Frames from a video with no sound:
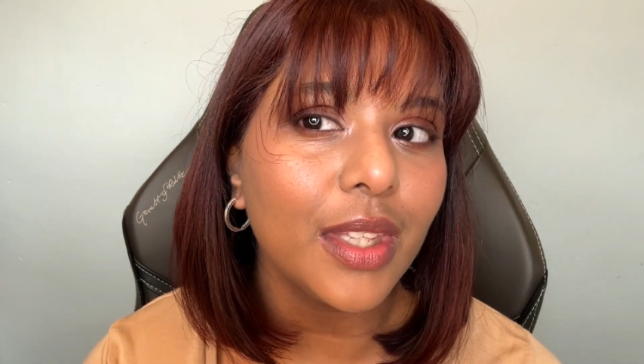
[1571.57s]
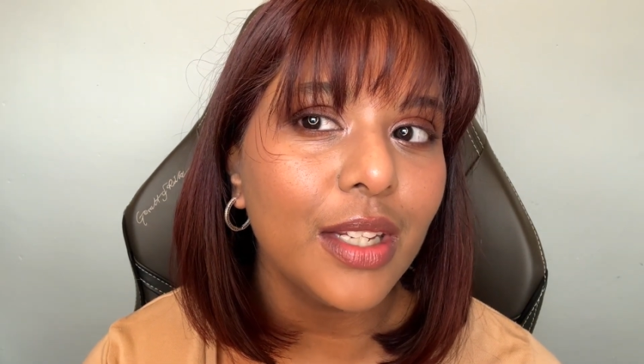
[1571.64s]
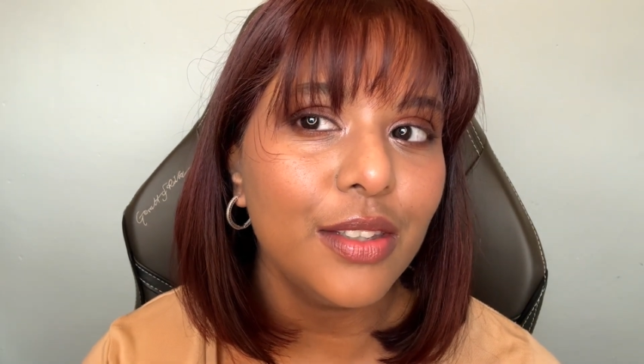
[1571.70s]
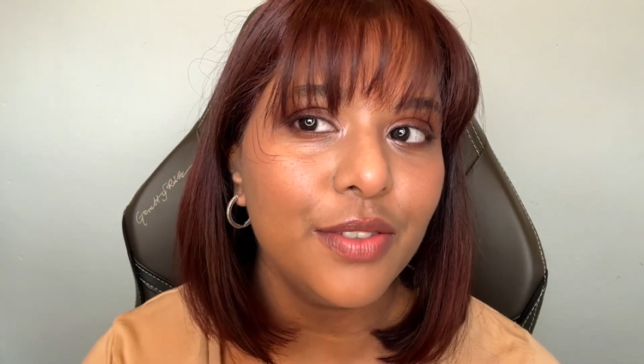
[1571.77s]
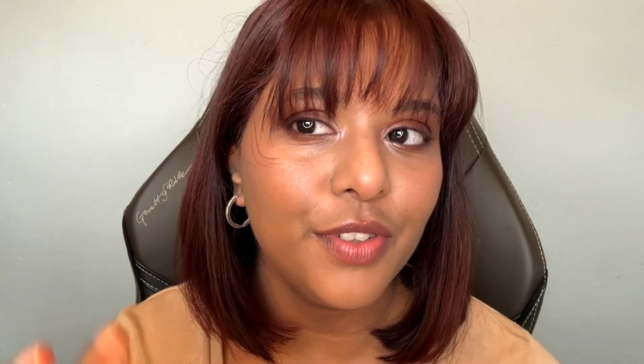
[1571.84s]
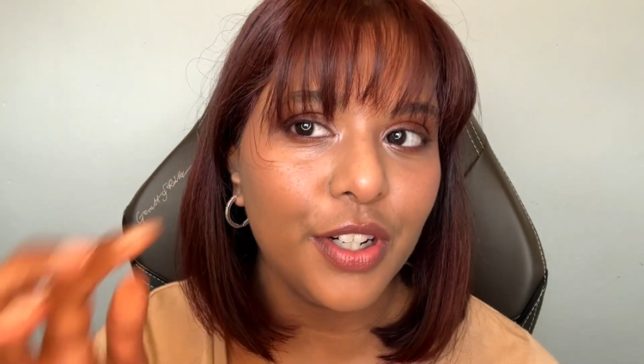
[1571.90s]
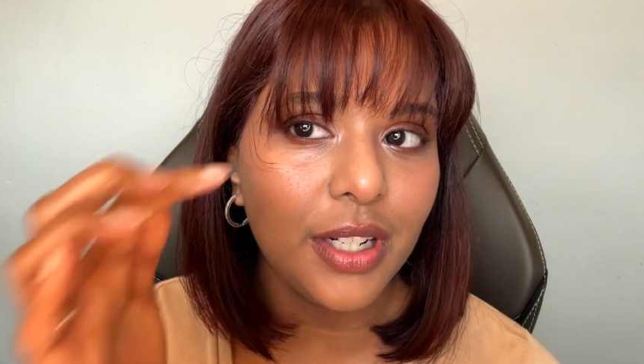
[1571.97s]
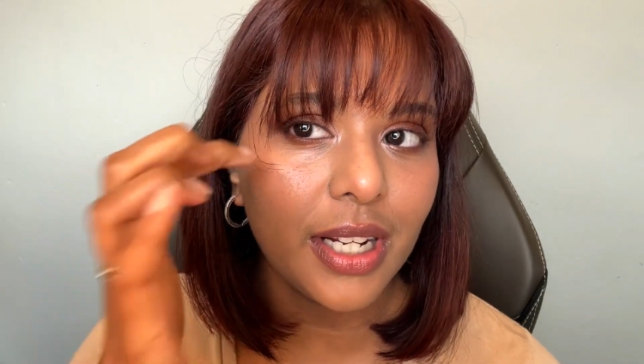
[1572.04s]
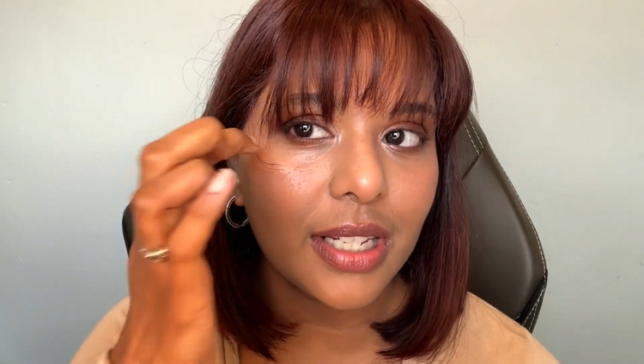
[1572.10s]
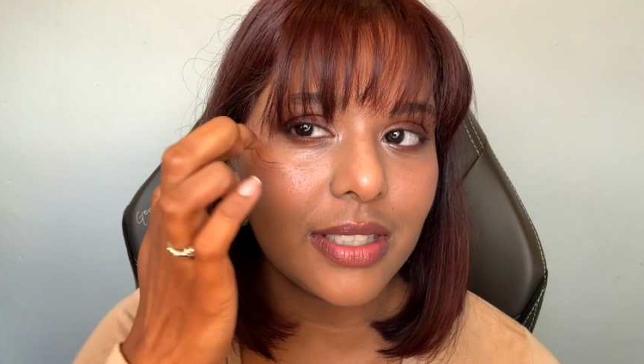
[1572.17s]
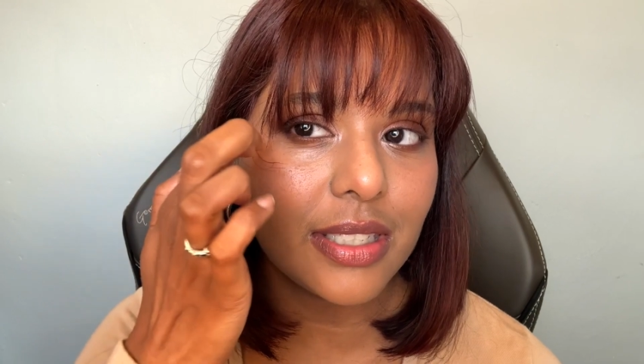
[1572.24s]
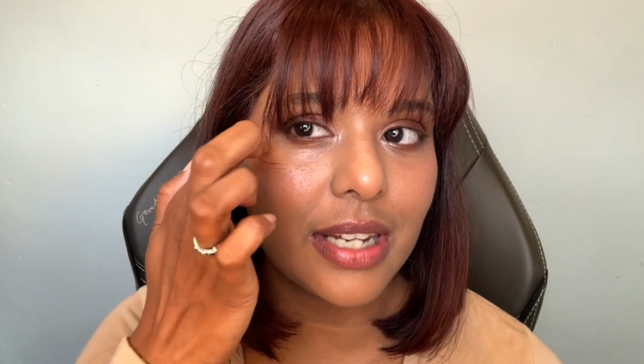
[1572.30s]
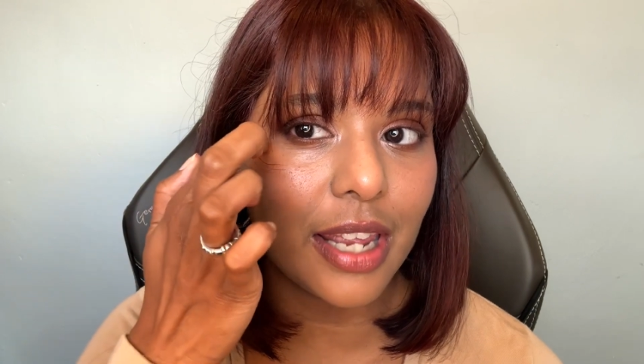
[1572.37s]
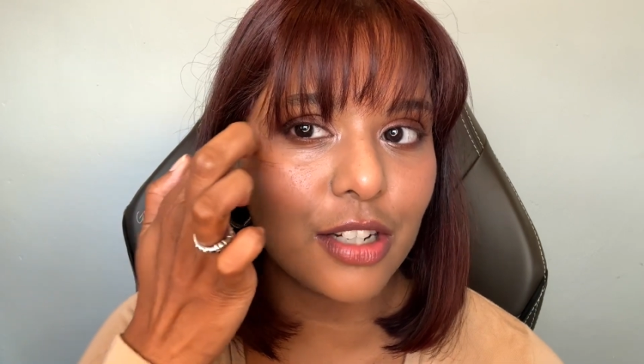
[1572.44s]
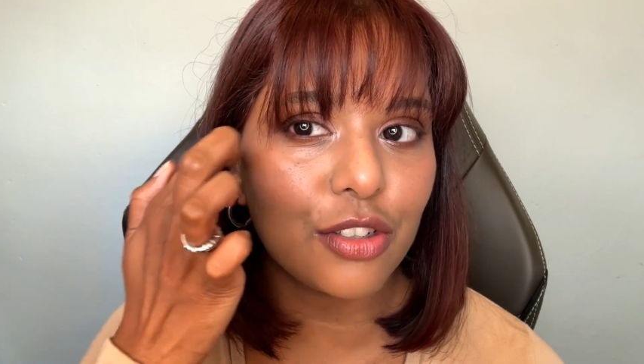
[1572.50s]
It's very nice,
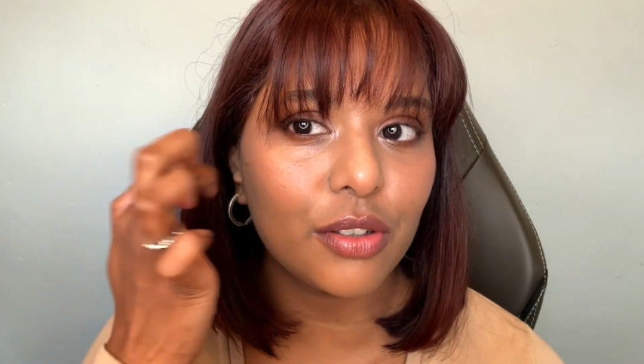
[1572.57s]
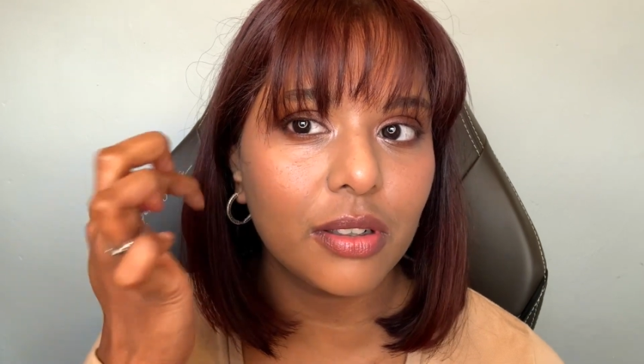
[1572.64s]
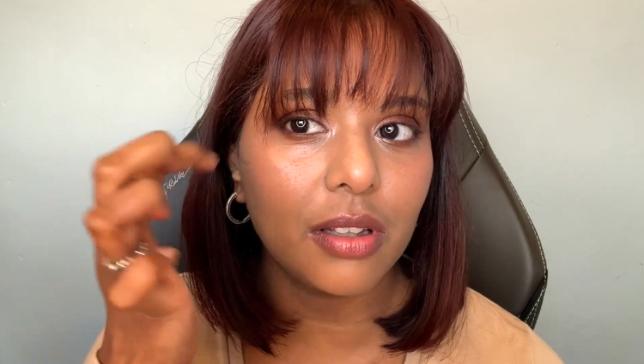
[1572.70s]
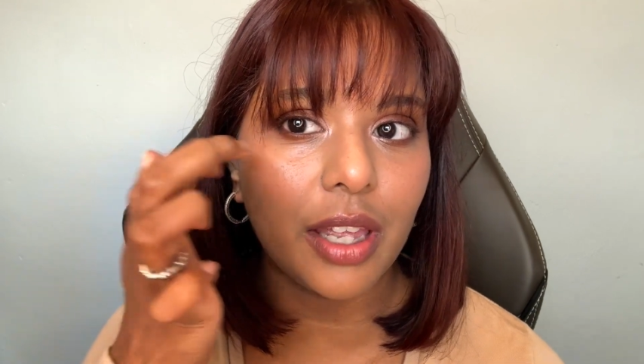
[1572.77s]
natural,